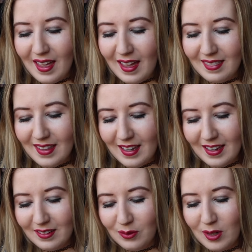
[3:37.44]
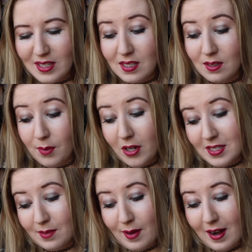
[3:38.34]
And then what's the
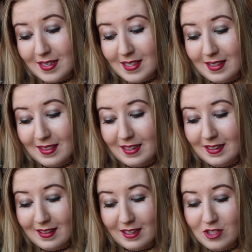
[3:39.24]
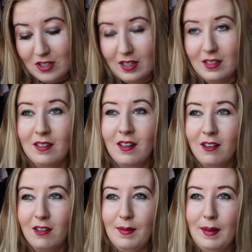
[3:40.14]
most embarrassing thing that you can
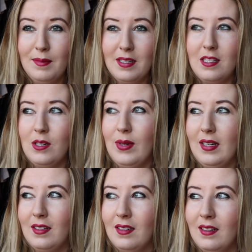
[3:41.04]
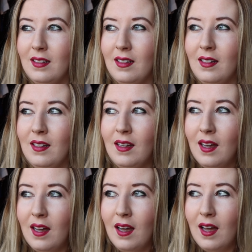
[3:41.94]
remember doing?
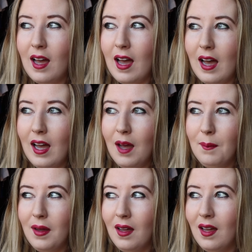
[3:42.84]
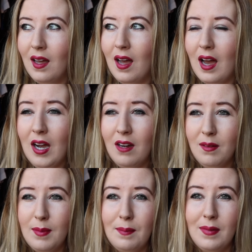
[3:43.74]
I
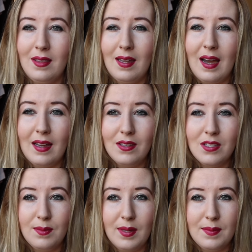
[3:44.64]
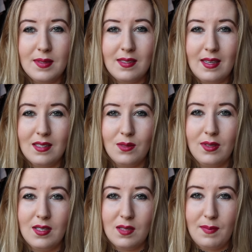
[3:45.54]
remember that I used to be obsessed
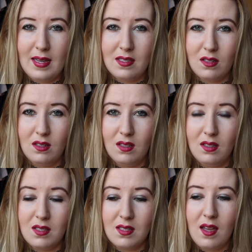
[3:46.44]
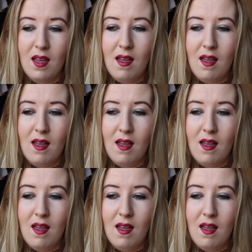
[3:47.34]
with the Spice Girls.